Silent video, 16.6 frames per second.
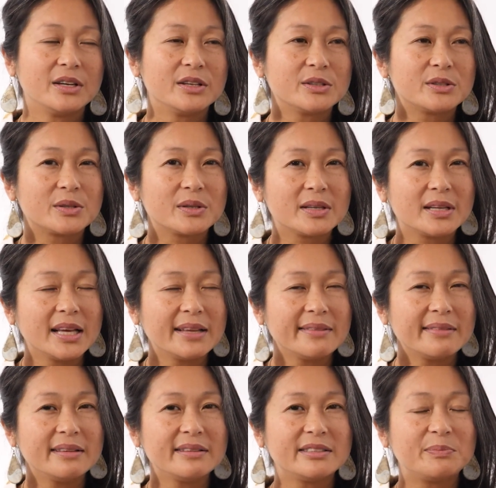to
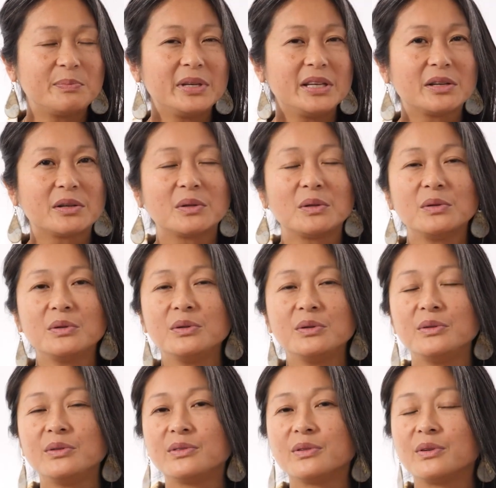let this be
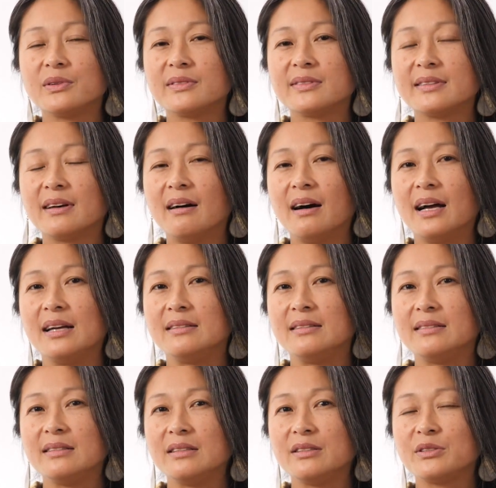clues or
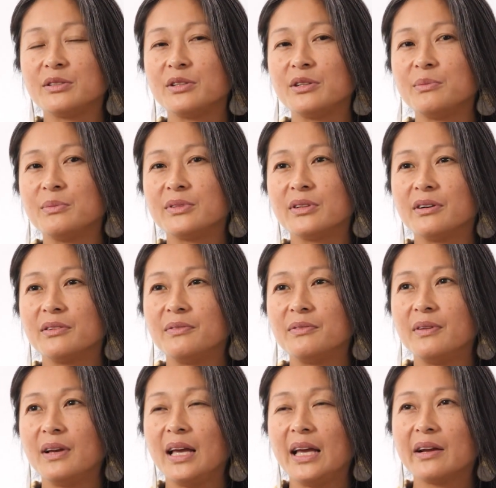signs in terms
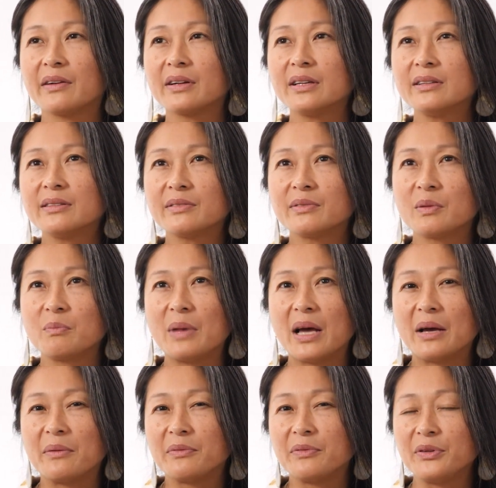of areas of the
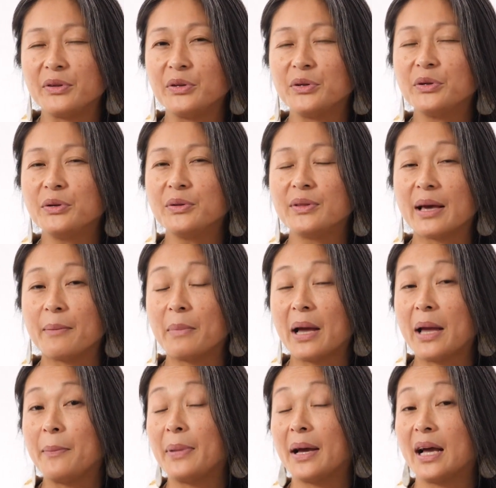map for you that
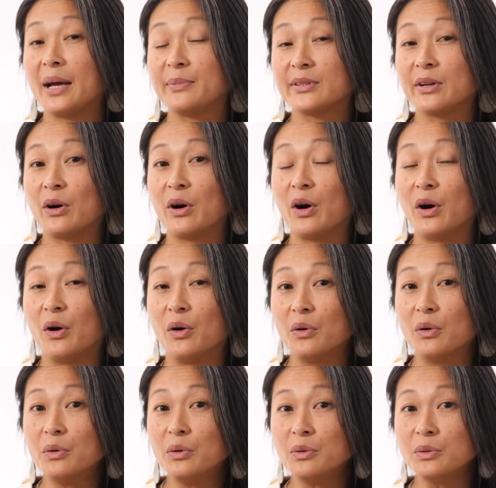may perhaps
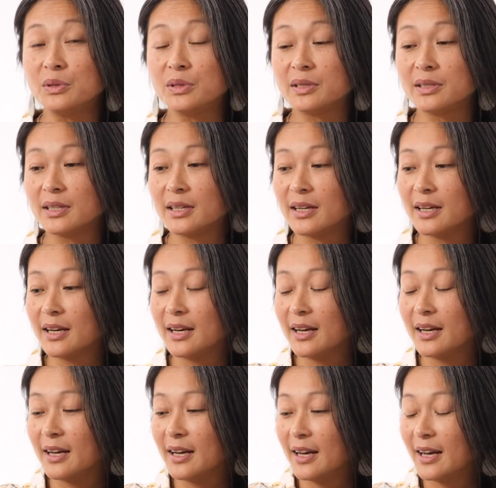hold
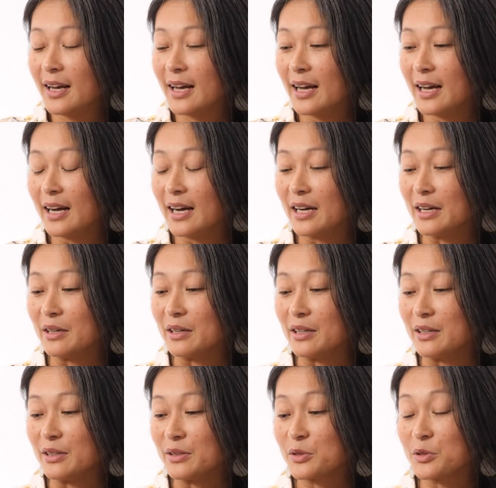
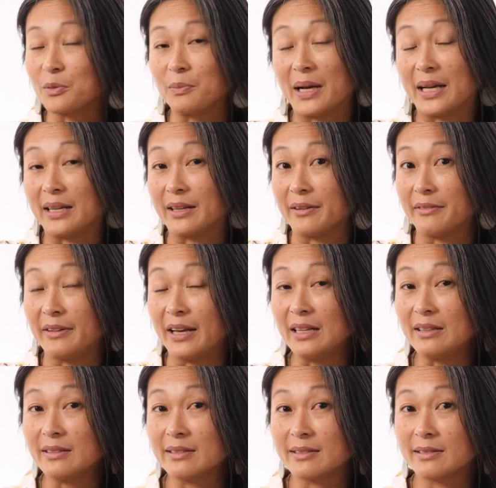uh, traumatic
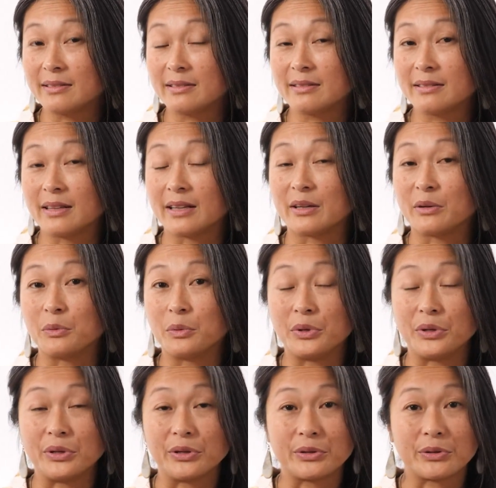events that are
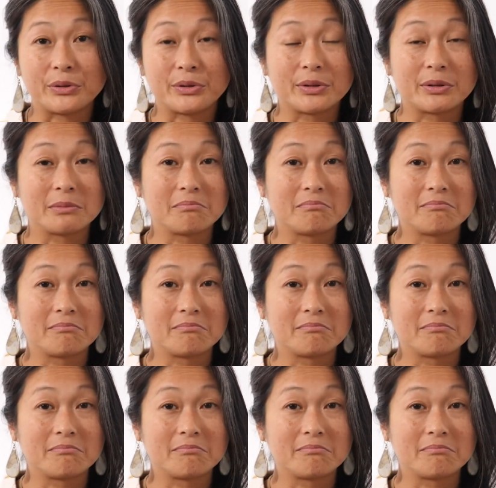worth